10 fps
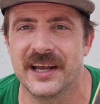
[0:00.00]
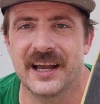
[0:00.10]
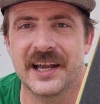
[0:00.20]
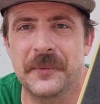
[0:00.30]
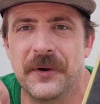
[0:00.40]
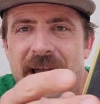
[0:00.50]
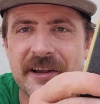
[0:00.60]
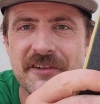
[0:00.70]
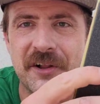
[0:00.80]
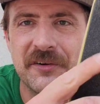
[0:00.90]
I got
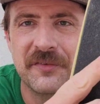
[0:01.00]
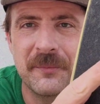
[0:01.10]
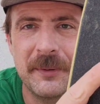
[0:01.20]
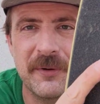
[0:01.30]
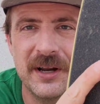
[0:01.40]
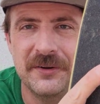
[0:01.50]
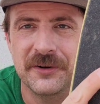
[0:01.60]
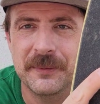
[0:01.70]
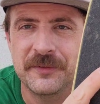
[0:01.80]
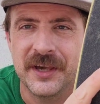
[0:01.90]
wax all over my brand new
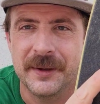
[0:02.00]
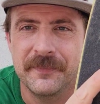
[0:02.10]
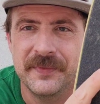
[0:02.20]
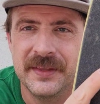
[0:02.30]
grip tape.